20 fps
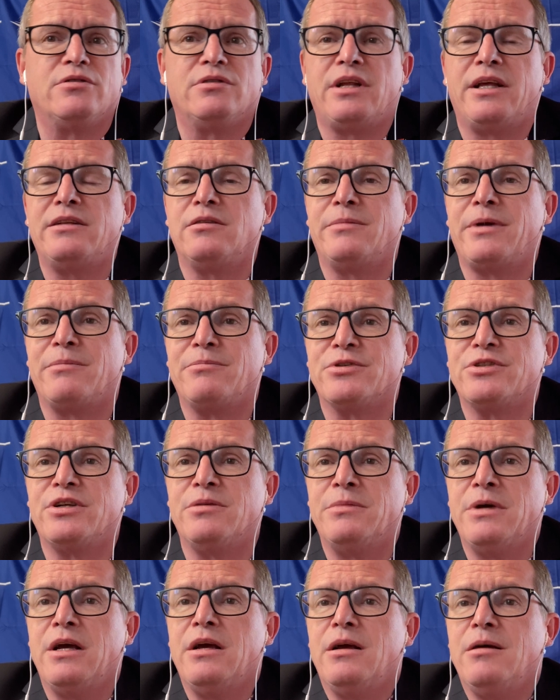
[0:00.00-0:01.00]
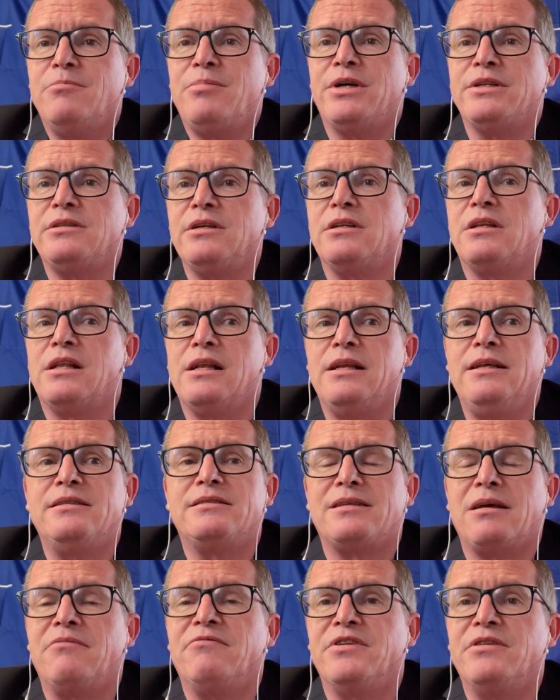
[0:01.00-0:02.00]
NATO membership, but at least
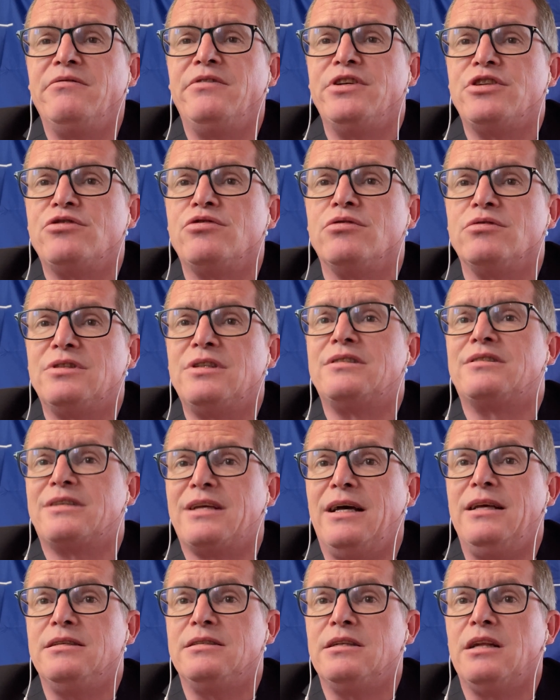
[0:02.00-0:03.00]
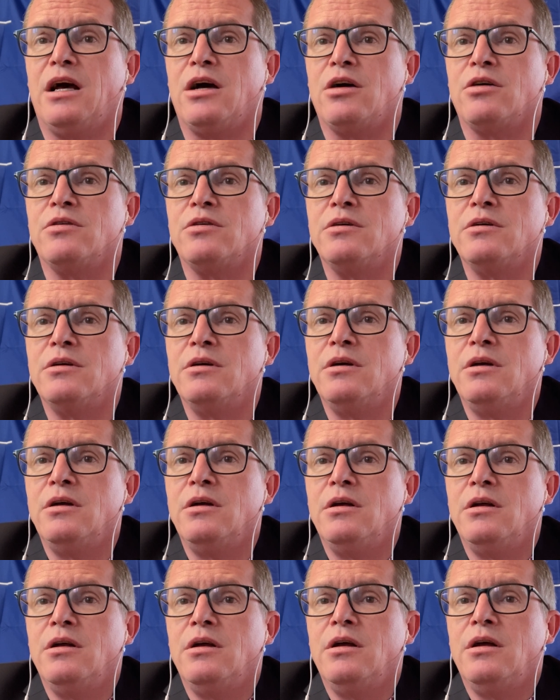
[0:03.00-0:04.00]
something we should discuss now.
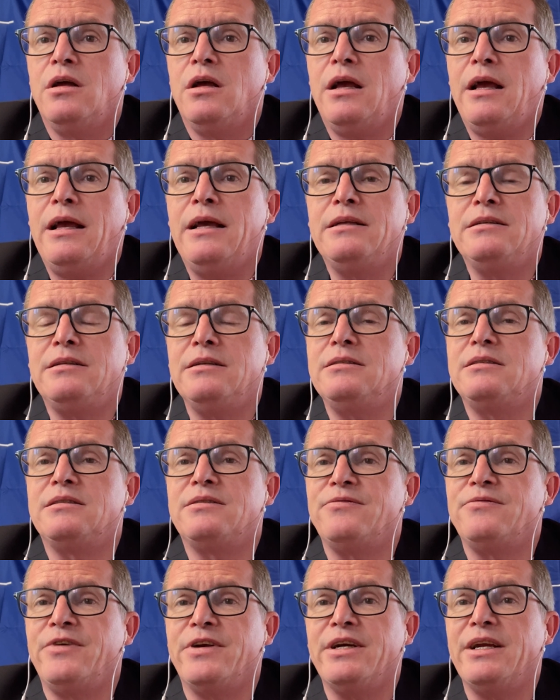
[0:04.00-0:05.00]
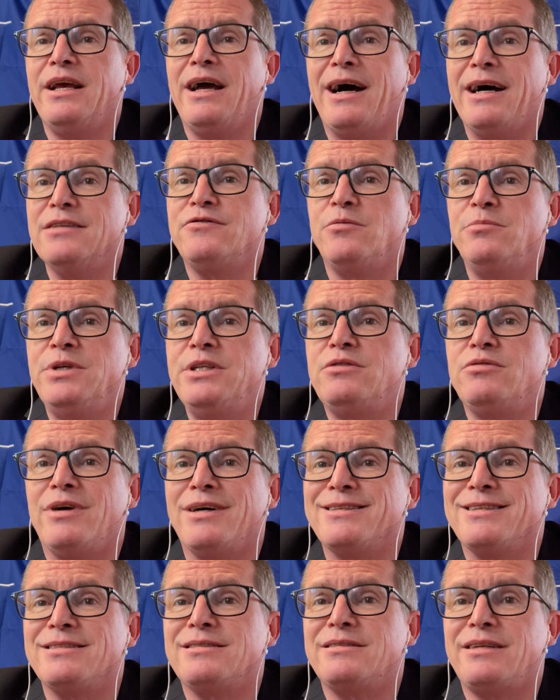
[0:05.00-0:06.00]
And it's very hard for me to
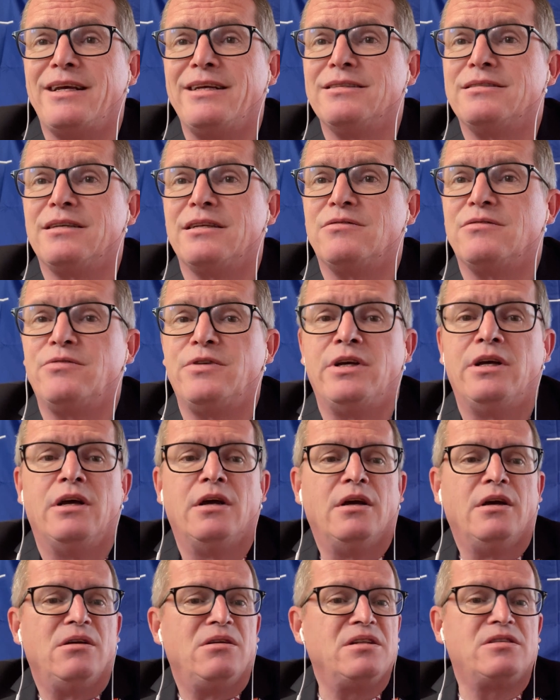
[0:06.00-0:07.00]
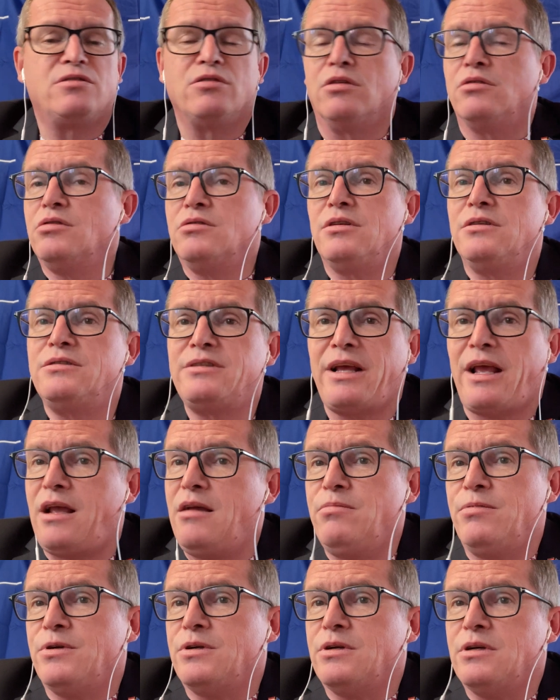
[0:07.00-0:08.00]
understand that it's not on the
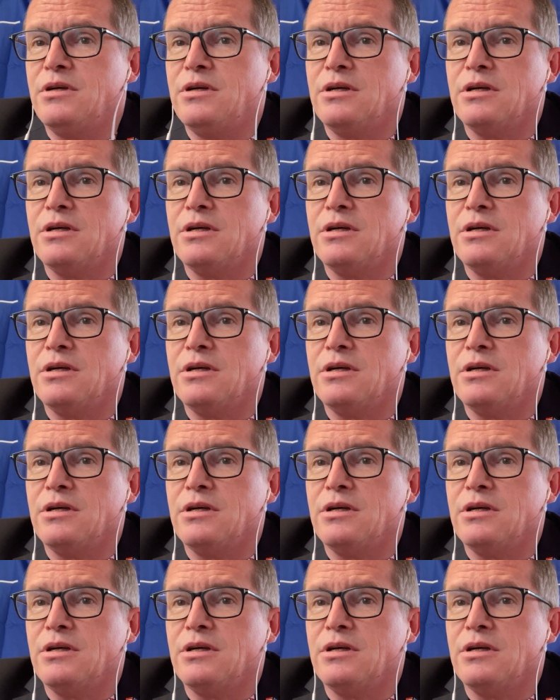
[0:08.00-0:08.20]
table.